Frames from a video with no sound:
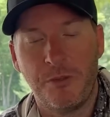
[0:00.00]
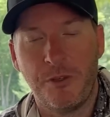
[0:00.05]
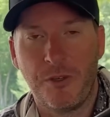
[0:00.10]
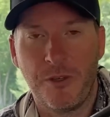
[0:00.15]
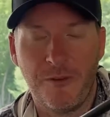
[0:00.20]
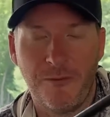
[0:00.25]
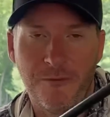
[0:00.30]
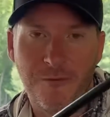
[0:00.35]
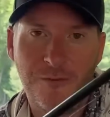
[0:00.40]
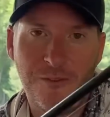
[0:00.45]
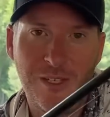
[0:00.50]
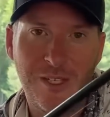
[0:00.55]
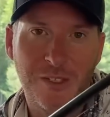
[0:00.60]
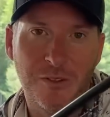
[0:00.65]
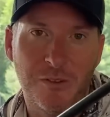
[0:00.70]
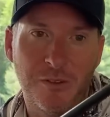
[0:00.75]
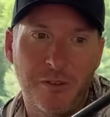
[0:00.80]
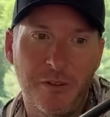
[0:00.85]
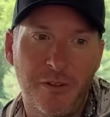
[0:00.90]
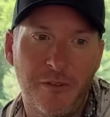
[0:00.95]
You can
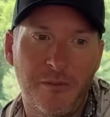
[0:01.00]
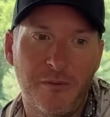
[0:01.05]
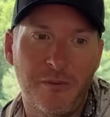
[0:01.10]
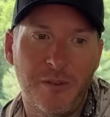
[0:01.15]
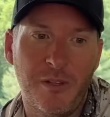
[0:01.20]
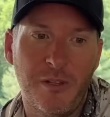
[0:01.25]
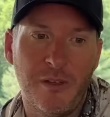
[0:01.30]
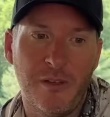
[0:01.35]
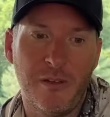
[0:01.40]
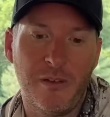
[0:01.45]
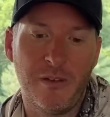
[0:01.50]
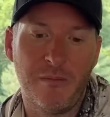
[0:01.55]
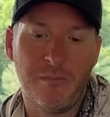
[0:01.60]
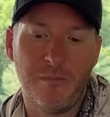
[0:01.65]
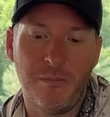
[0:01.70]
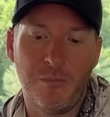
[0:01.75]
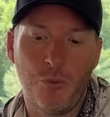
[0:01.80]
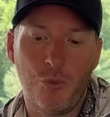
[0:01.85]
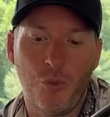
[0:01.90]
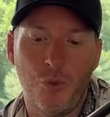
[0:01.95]
feel the, the
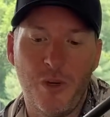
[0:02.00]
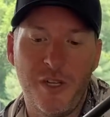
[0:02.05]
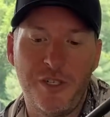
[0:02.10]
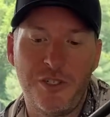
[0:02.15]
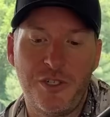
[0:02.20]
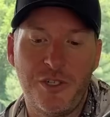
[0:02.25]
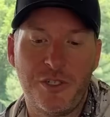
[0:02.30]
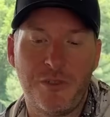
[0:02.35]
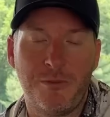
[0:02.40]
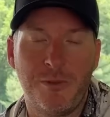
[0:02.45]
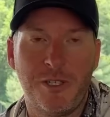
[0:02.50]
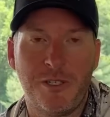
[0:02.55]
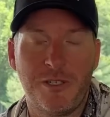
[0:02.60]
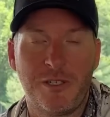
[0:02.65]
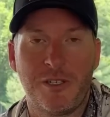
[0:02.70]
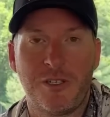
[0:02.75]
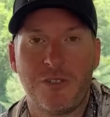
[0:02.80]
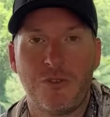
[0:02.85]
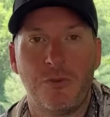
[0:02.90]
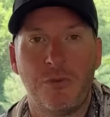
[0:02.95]
ridges
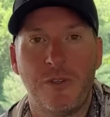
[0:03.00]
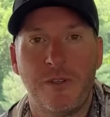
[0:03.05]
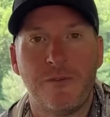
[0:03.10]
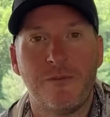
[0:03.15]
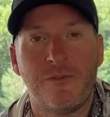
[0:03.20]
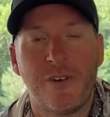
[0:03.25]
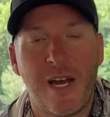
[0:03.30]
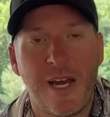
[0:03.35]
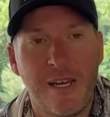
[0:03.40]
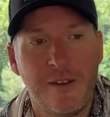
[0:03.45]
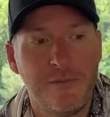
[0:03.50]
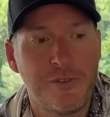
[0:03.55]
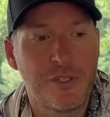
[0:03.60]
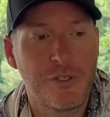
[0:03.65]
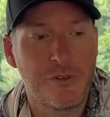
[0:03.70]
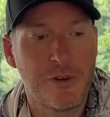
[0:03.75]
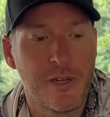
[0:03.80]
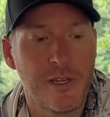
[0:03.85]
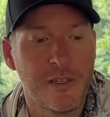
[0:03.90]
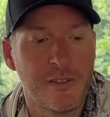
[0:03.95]
because it's only five
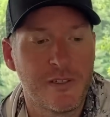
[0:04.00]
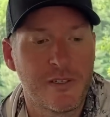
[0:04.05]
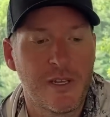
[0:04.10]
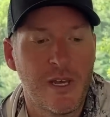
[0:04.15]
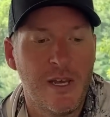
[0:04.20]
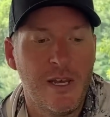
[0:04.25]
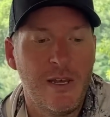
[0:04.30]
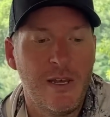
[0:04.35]
strands.